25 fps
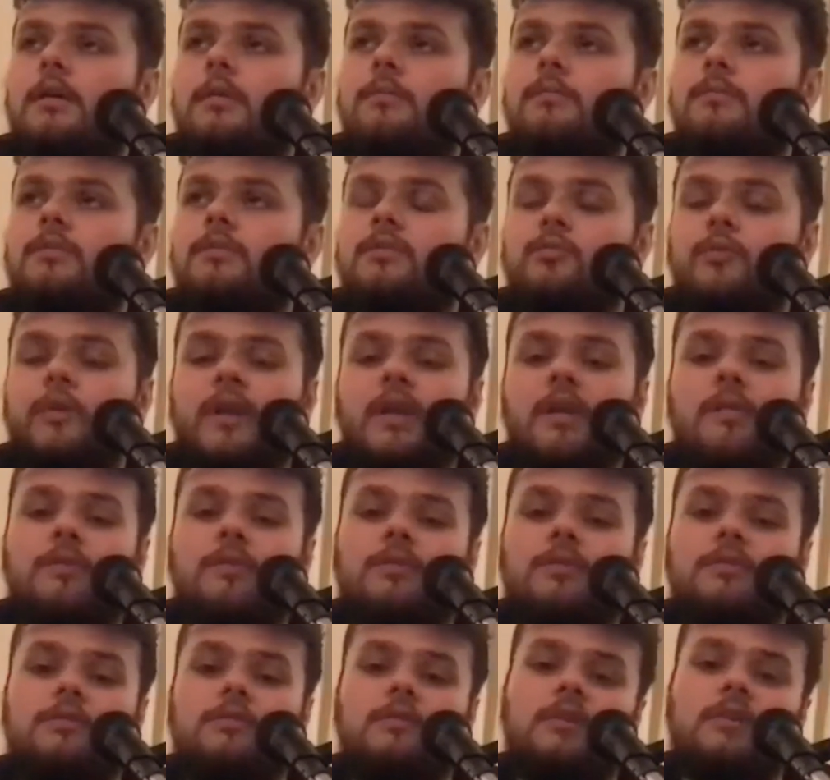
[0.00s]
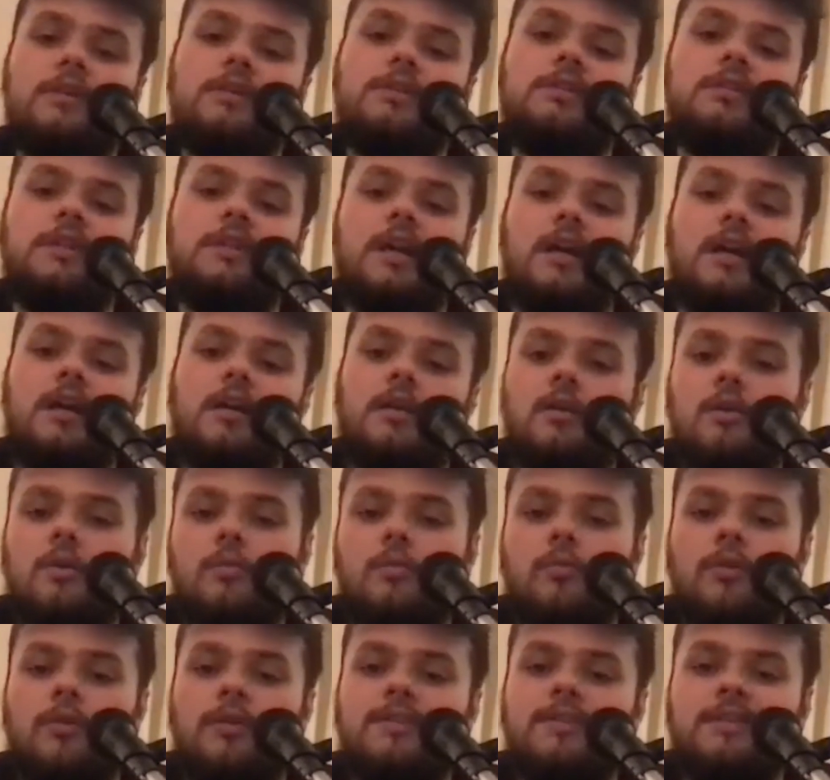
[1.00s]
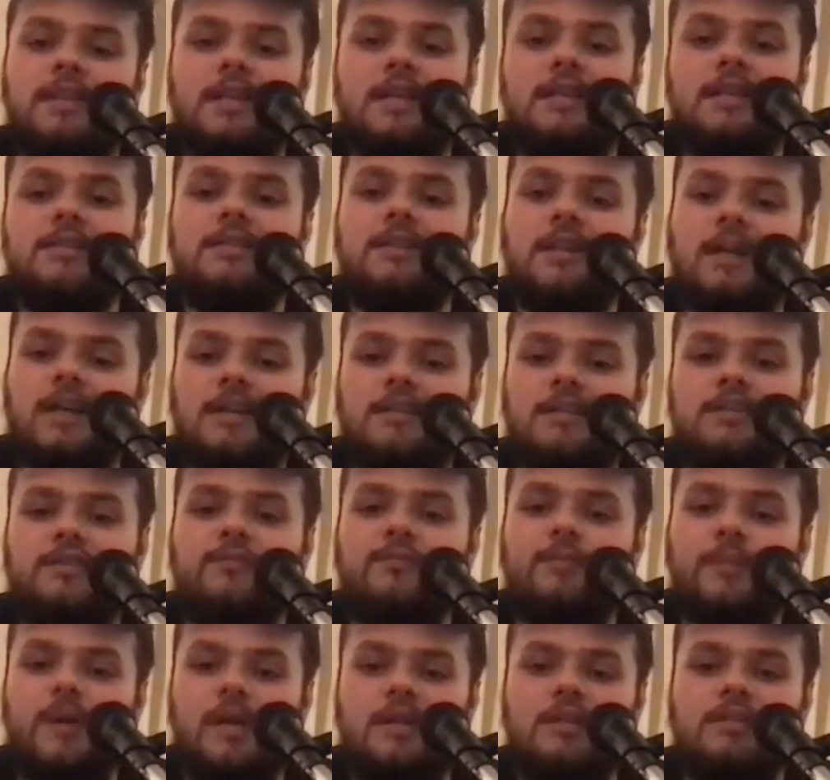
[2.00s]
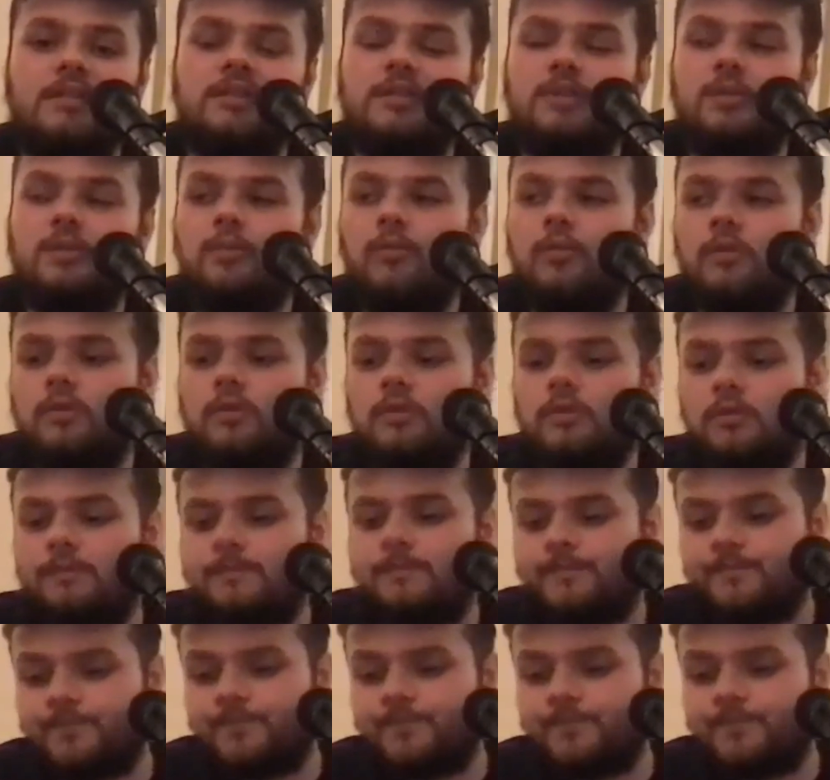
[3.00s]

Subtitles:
Because where he was looking to kind of go more into that sides of managing and whatnot.